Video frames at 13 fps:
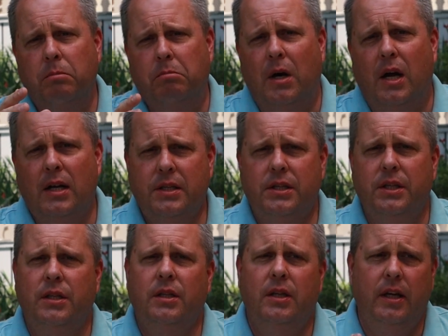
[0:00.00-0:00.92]

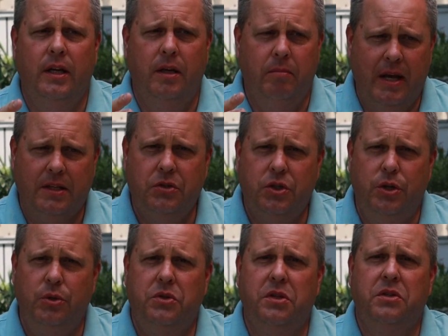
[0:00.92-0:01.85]
Boston and
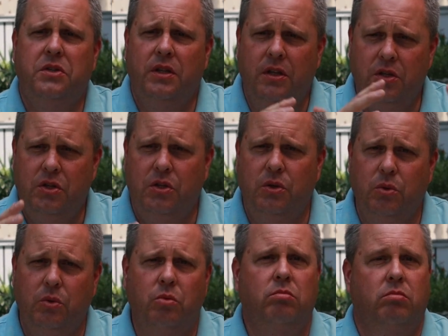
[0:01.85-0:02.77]
Massachusetts
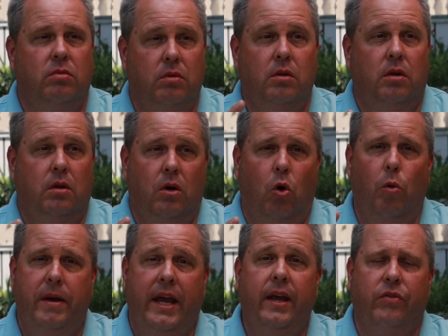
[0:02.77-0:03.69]
into
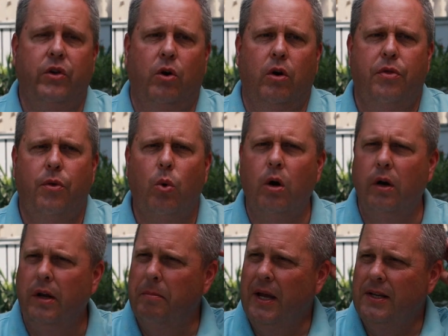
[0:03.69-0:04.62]
obeying their
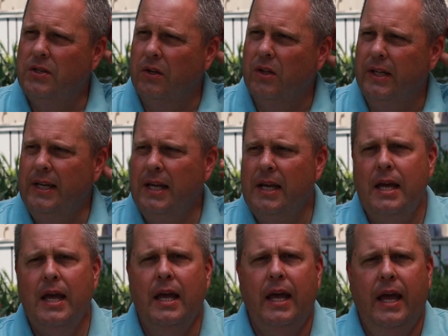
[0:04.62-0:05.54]
authority, basically.
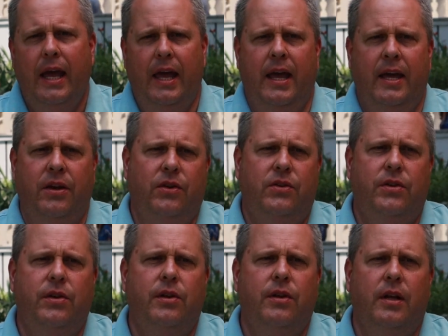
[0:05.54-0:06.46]
And
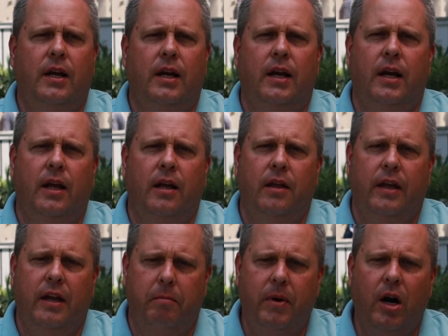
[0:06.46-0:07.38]

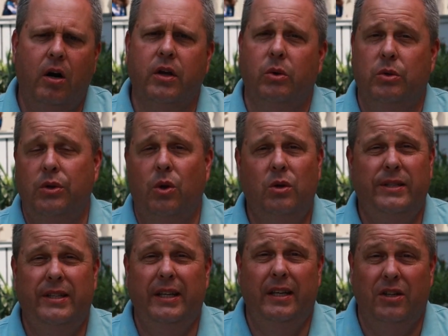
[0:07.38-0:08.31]
in America, it was known
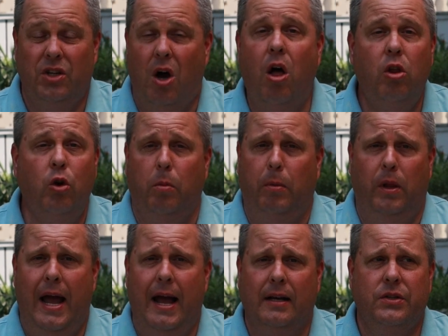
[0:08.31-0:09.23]
as the
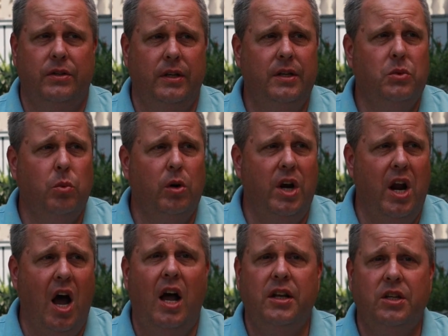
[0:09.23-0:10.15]
intolerable acts. These were
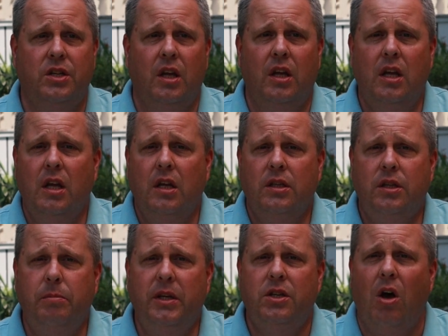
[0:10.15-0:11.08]
not
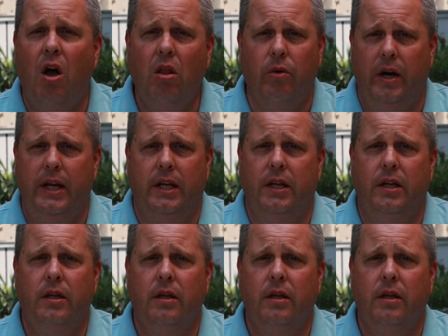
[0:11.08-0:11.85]
to be tolerated.